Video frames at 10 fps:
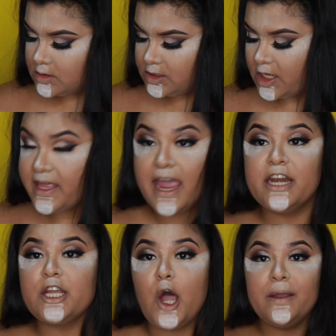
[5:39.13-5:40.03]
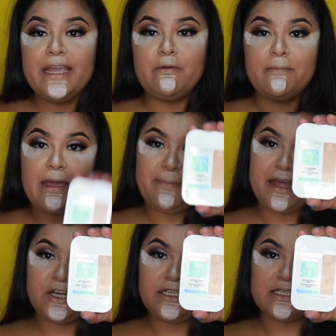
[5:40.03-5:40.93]
So then going in with my
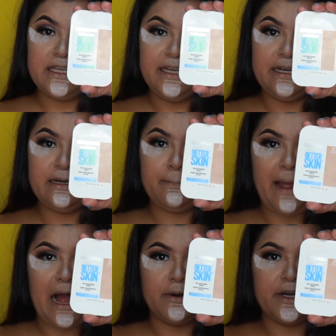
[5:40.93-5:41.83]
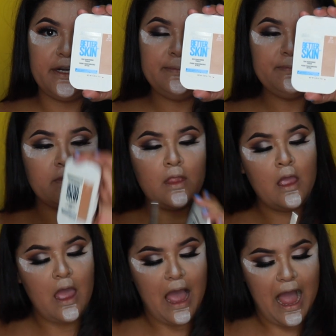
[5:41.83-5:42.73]
Better Skin powder,
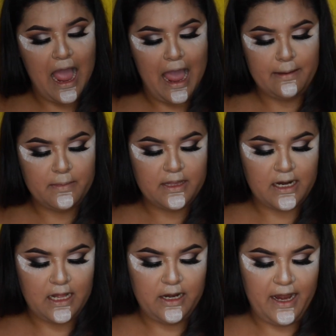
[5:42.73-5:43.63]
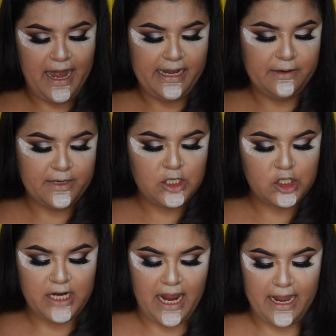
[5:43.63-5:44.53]
I am in the color 80
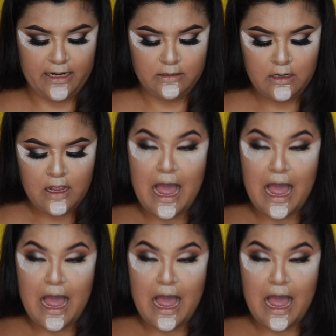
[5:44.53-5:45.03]
Rich Tan.